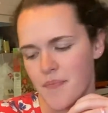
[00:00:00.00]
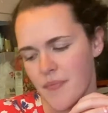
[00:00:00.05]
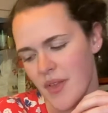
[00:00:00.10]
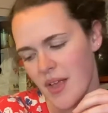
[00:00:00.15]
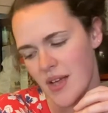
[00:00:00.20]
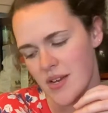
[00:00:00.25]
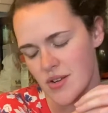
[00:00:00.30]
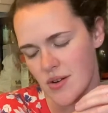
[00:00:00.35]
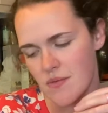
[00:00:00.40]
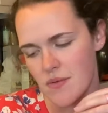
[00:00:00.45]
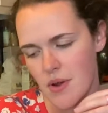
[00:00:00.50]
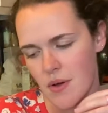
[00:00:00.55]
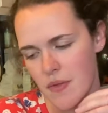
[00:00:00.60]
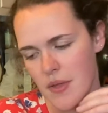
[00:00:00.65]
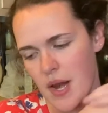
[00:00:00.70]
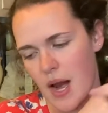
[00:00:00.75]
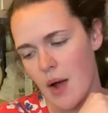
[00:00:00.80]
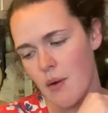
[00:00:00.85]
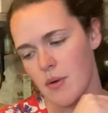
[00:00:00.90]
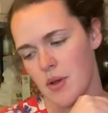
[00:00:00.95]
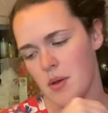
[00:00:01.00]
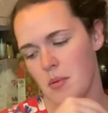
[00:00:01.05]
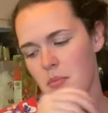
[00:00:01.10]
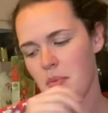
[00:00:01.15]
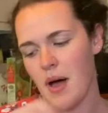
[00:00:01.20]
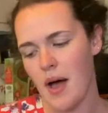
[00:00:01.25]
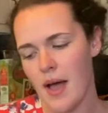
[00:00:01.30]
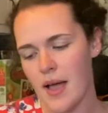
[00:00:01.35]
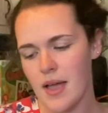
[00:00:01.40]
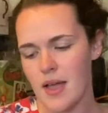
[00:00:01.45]
know that I would
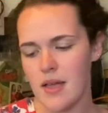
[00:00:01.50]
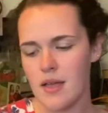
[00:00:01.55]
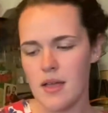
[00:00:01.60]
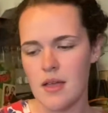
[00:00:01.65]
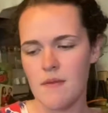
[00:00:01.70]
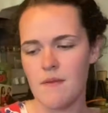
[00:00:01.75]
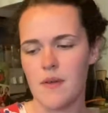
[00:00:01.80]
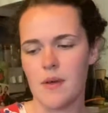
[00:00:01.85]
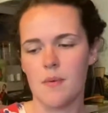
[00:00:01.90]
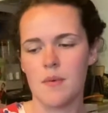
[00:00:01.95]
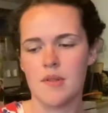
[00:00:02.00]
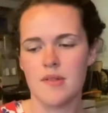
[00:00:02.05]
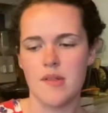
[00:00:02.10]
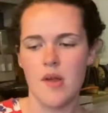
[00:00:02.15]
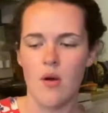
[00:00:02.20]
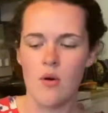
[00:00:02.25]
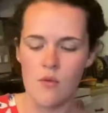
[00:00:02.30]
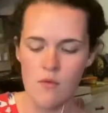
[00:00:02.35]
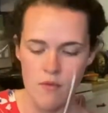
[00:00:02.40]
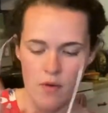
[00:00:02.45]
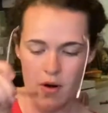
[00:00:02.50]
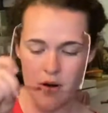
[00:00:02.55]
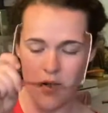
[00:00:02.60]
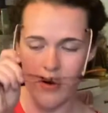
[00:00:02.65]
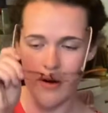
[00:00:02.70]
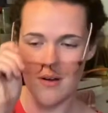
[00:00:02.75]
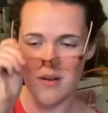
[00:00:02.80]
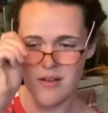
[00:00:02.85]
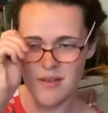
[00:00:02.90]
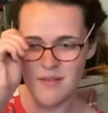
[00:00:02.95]
buy it if it was over